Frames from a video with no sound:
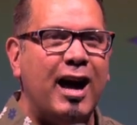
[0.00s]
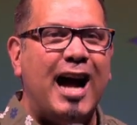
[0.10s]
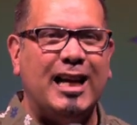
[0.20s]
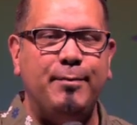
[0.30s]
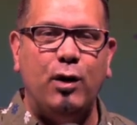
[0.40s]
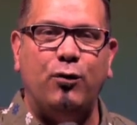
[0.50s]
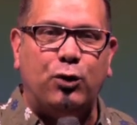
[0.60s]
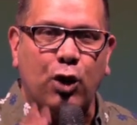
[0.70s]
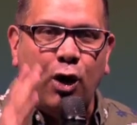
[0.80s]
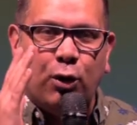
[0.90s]
I need to be
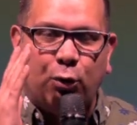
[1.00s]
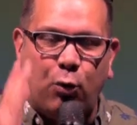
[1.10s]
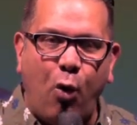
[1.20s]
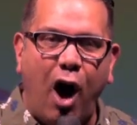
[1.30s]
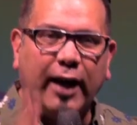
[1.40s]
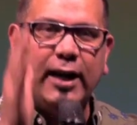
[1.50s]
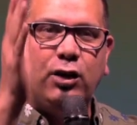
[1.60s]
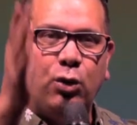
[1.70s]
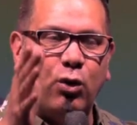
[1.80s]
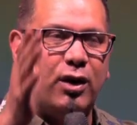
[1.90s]
walking
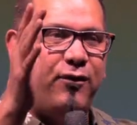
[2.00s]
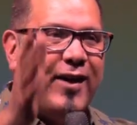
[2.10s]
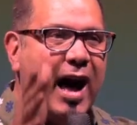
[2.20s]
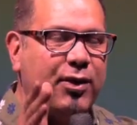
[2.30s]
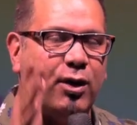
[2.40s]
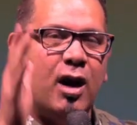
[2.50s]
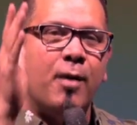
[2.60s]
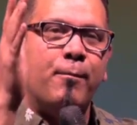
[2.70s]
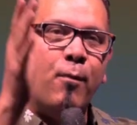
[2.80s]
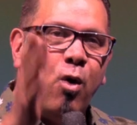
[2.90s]
toward the Father
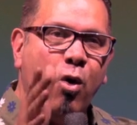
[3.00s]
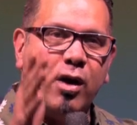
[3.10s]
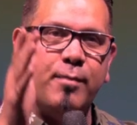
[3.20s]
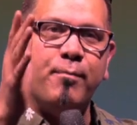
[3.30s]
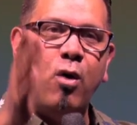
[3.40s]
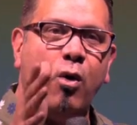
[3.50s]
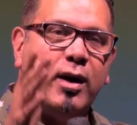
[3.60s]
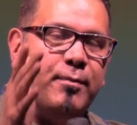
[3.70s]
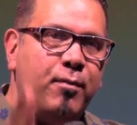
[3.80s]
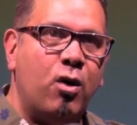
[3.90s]
more and
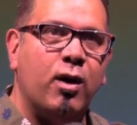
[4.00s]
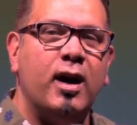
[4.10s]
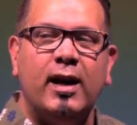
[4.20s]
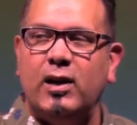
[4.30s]
more and more.